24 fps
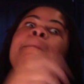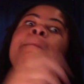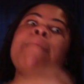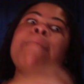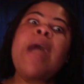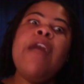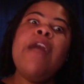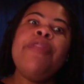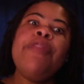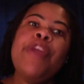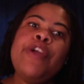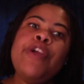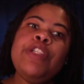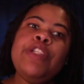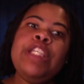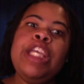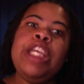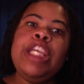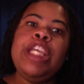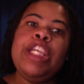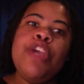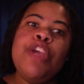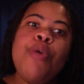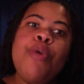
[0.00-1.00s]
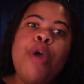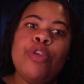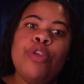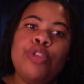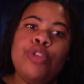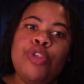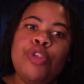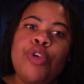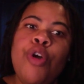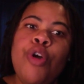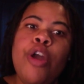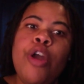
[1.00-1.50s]
my 13 year
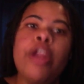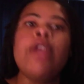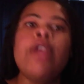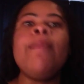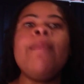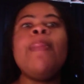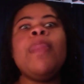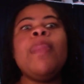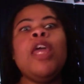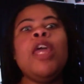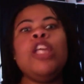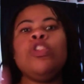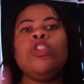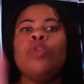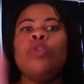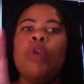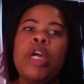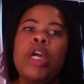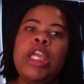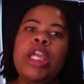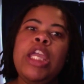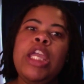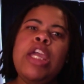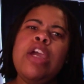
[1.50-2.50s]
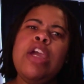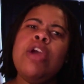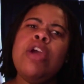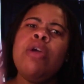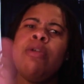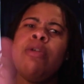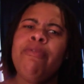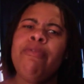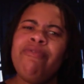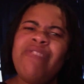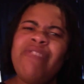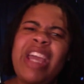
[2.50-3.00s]
old daughter is on
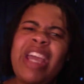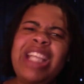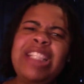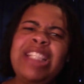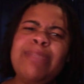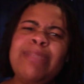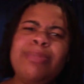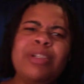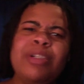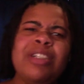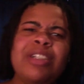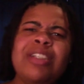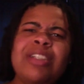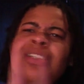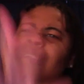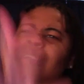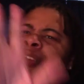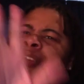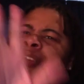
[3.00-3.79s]
here, Facebook,